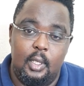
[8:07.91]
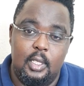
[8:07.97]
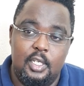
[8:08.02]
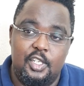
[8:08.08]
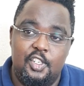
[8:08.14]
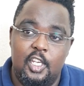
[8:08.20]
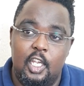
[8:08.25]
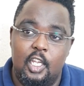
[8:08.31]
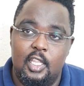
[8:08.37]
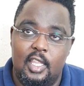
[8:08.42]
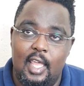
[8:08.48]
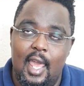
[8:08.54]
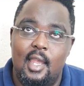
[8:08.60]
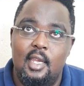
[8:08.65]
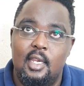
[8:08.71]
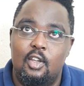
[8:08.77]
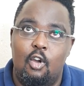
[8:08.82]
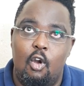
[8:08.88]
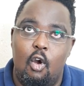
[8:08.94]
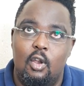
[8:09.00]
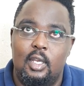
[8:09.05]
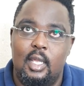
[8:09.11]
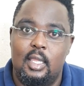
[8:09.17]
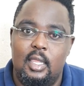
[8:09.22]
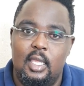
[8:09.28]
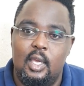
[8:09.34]
She then called.
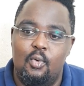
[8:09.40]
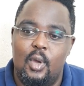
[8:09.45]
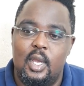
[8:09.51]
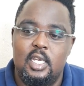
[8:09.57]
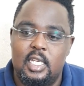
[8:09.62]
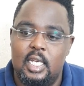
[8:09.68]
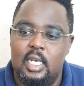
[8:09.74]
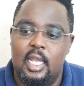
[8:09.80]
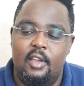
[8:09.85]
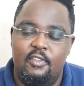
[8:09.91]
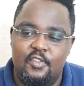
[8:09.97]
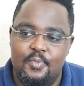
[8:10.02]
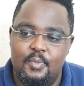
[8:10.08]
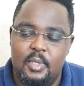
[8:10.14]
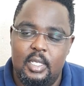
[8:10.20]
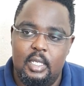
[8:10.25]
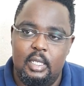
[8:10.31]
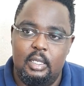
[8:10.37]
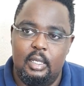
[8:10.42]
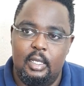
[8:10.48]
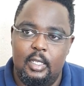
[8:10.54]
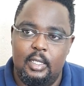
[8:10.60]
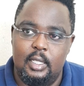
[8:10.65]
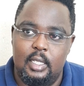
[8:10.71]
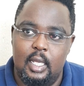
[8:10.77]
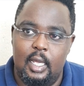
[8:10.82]
I think when she left
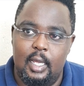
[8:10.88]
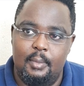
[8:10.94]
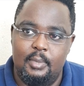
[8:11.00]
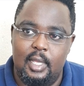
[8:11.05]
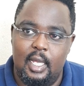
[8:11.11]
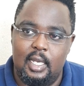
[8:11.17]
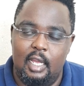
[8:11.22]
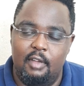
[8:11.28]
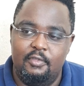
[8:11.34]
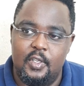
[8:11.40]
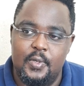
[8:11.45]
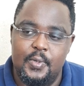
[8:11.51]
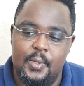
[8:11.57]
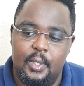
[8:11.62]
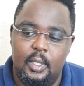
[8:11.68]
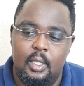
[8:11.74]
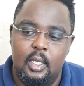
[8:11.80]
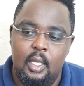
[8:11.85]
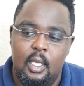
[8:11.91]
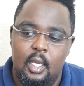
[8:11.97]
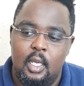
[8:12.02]
me that afternoon,